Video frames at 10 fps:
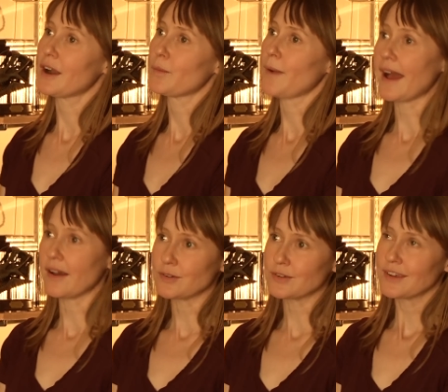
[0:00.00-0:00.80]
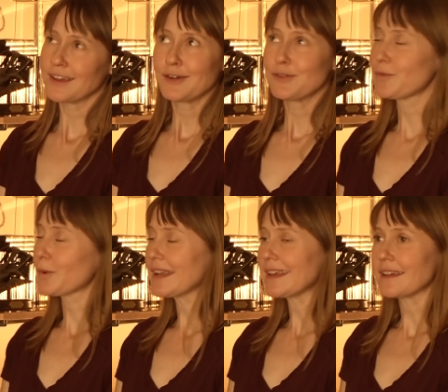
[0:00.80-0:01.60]
around
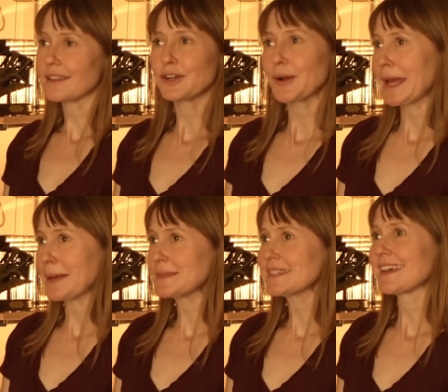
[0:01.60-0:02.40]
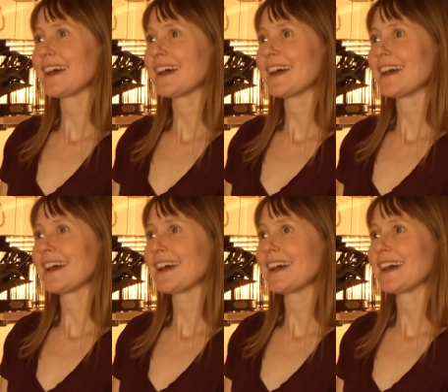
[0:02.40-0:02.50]
40 kilograms.